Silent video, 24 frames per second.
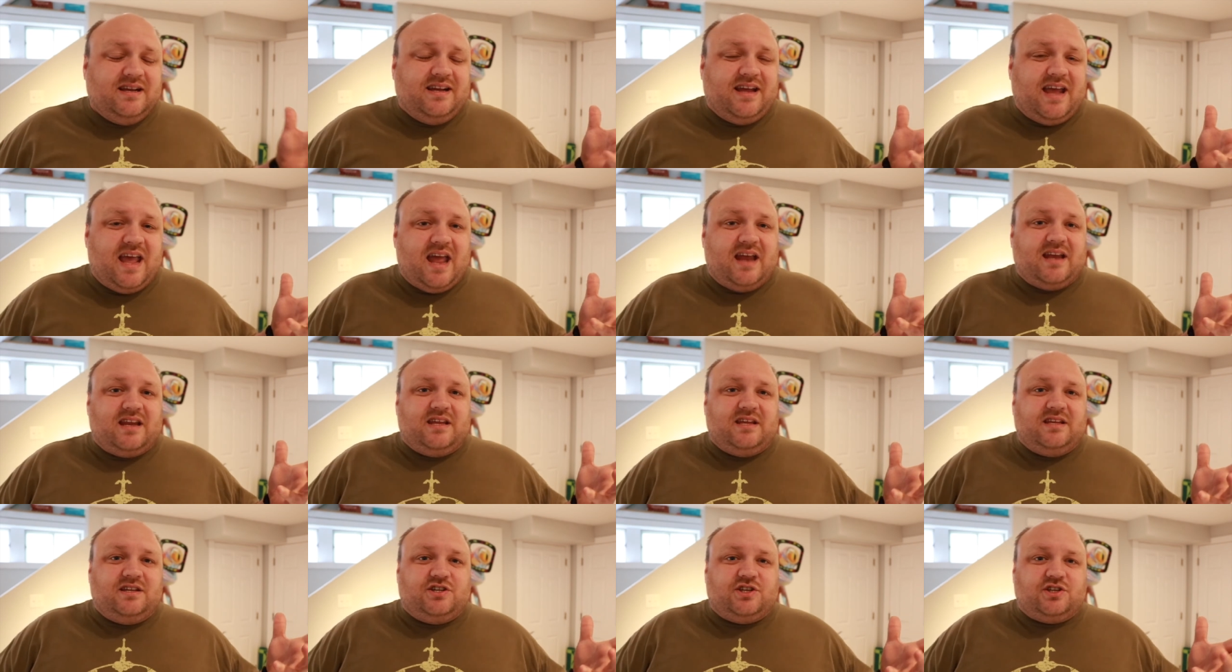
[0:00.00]
and
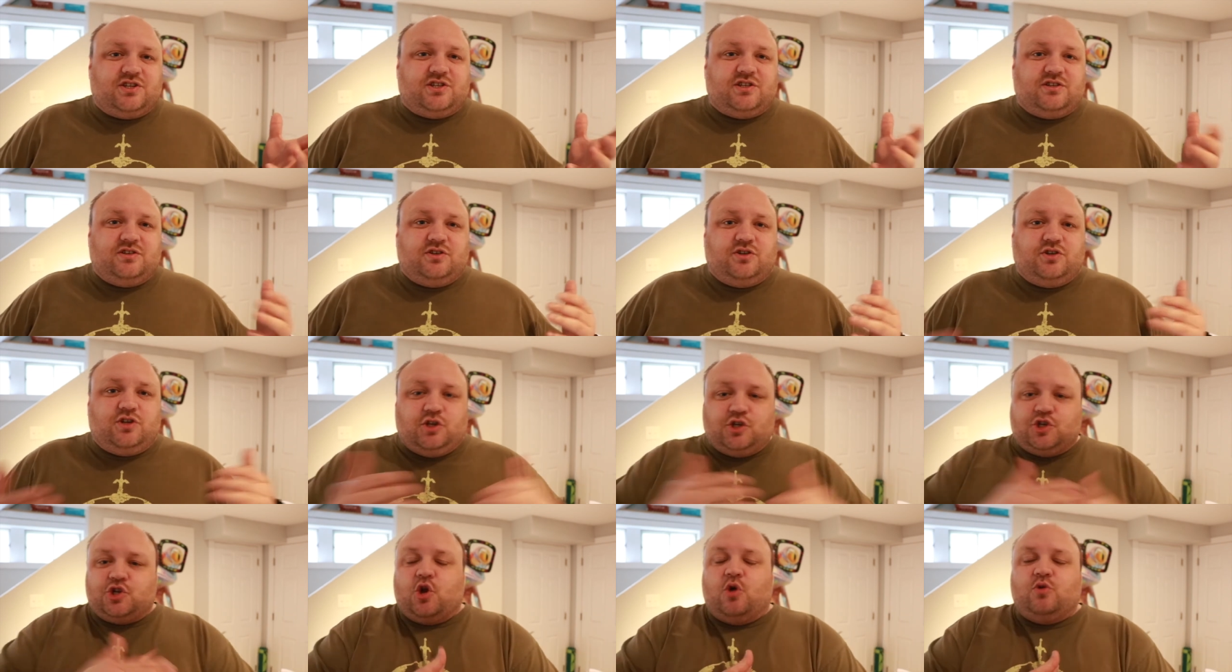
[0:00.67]
he just
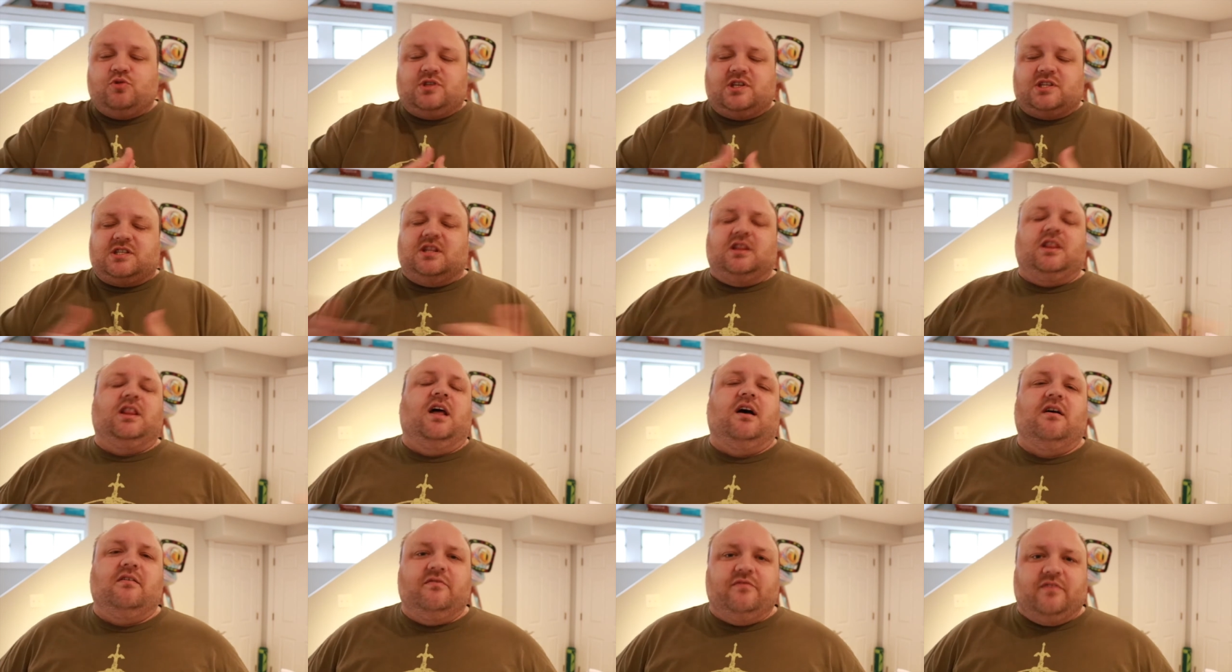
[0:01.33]
shows this
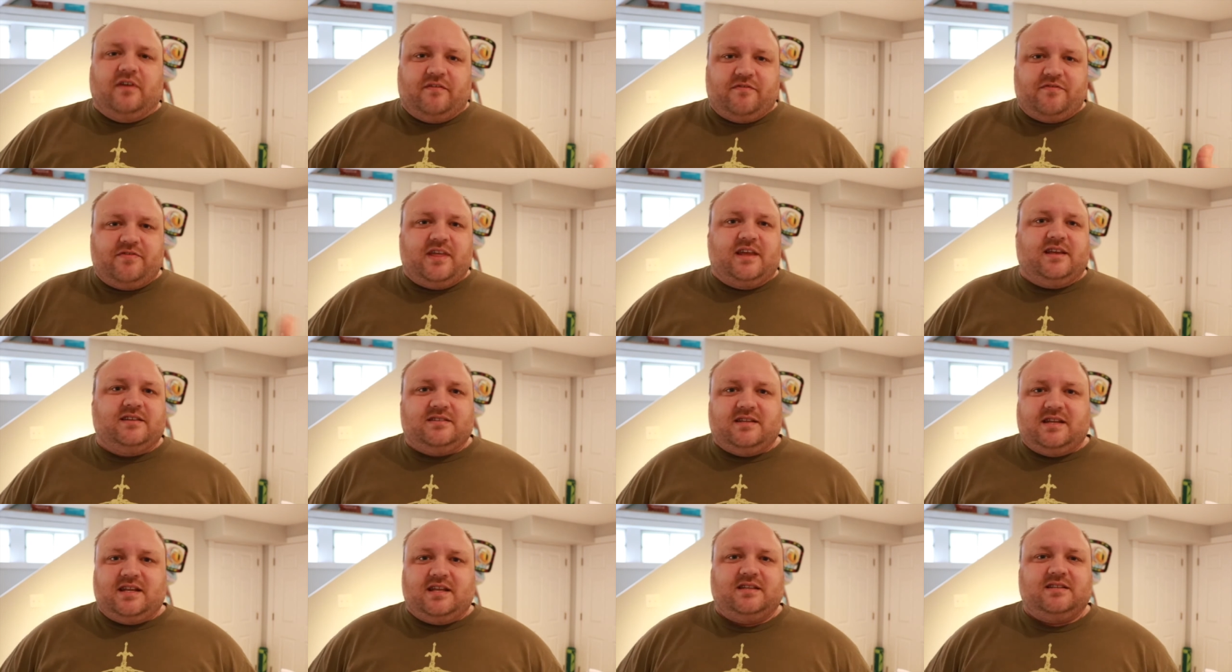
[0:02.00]
love of things
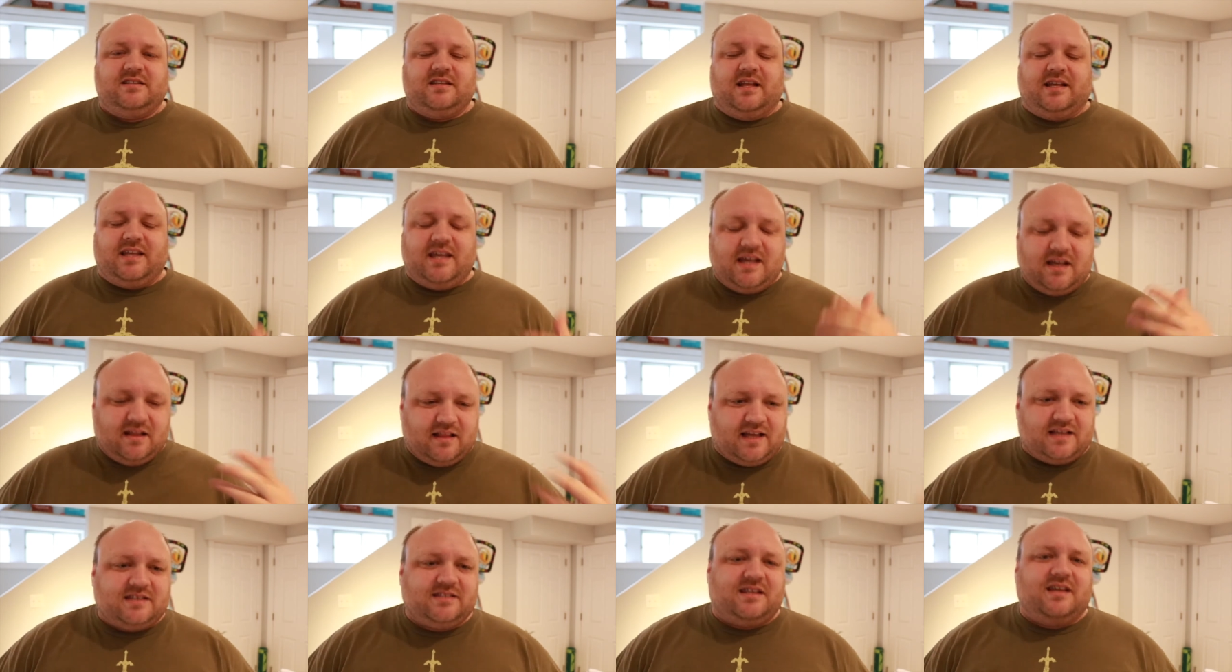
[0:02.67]
that he
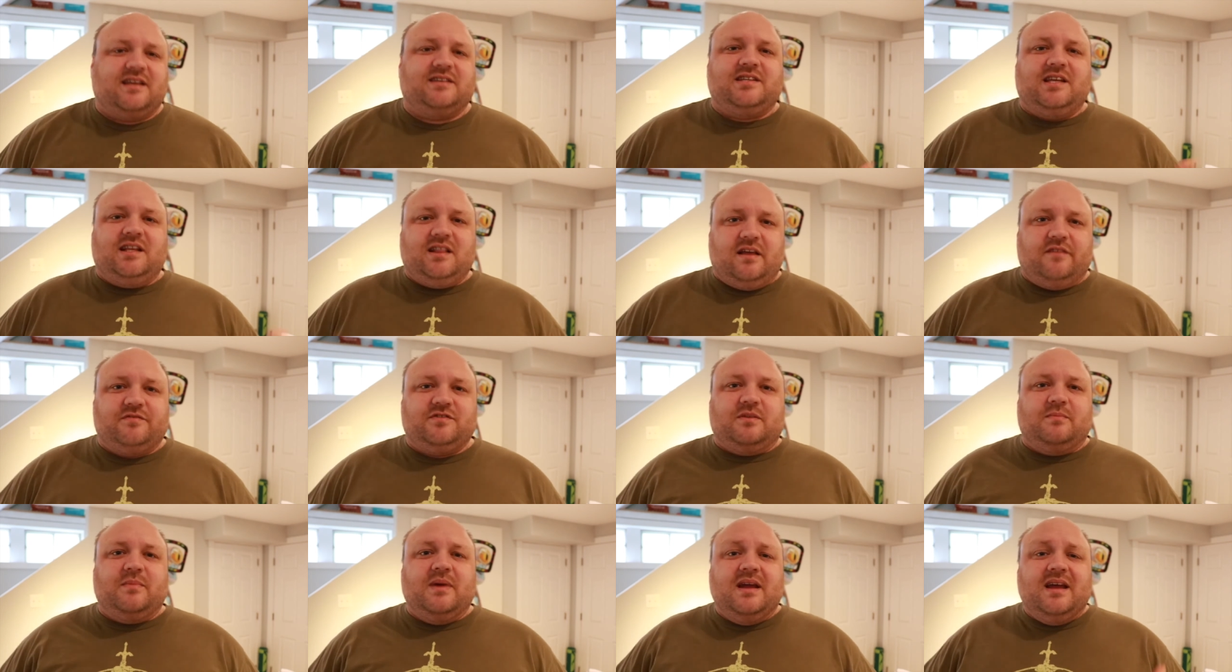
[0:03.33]
collects things, he
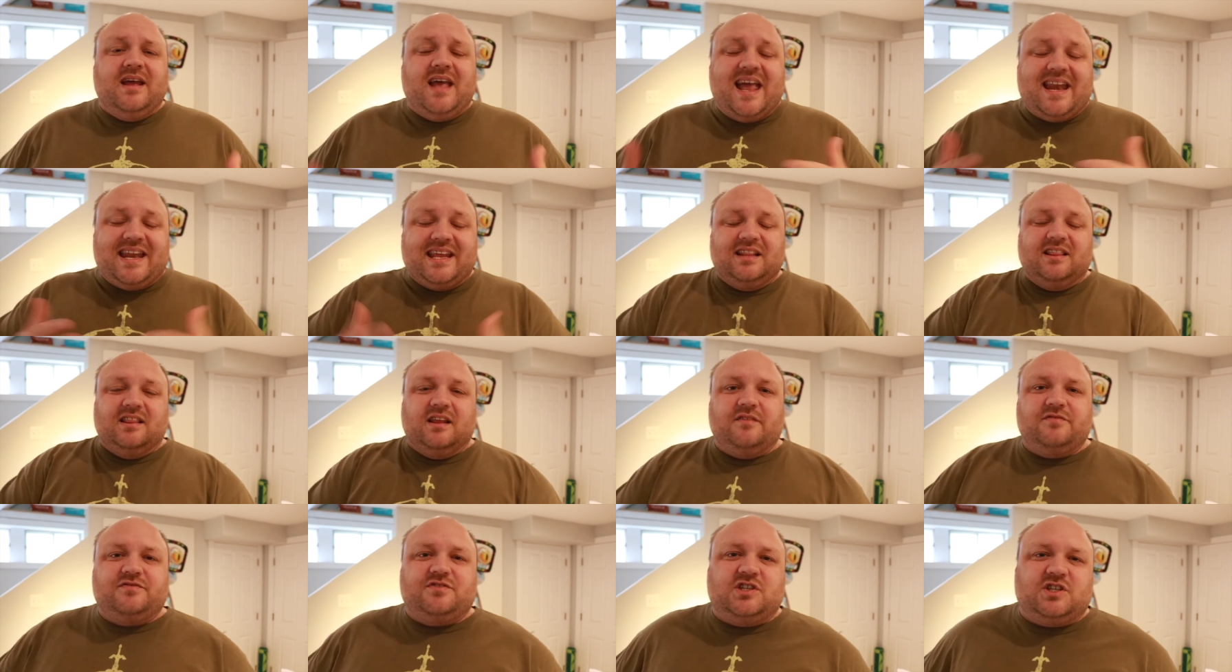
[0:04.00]
loves them, and he
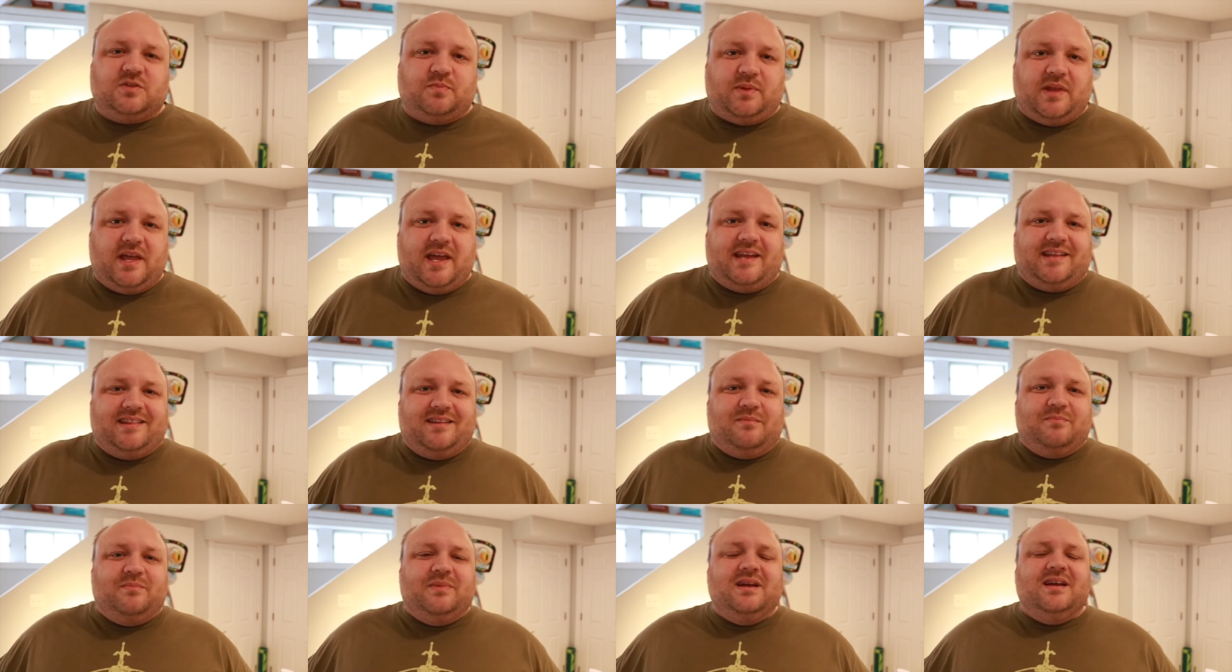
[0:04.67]
loves displaying
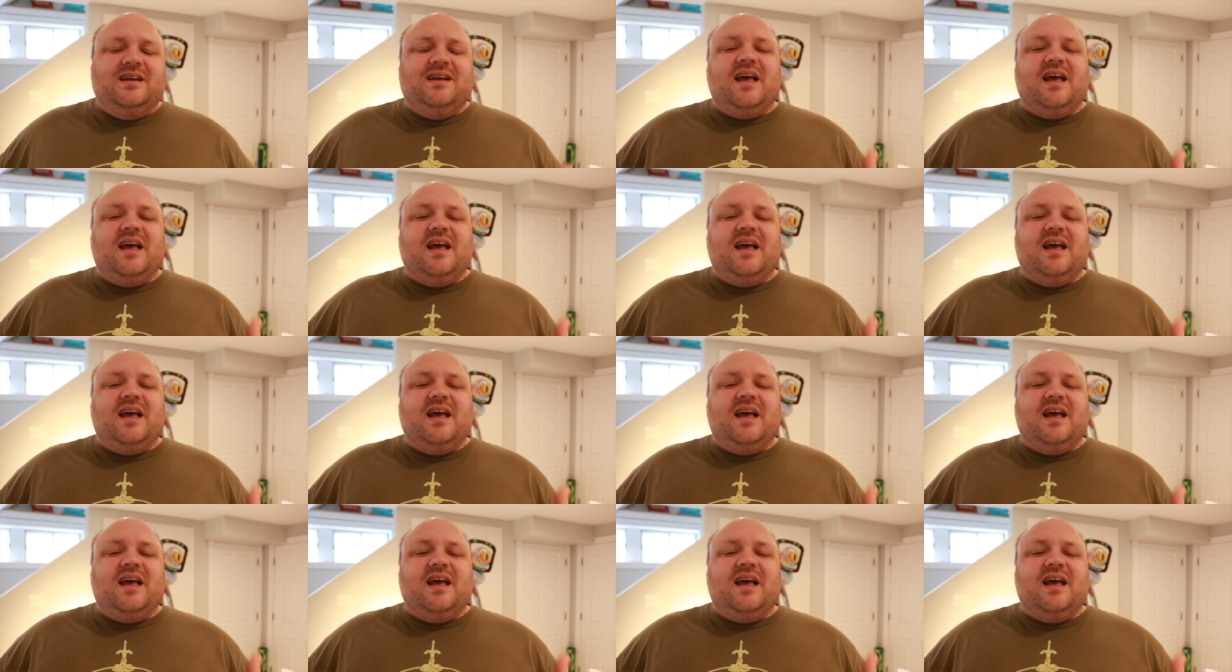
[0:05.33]
them,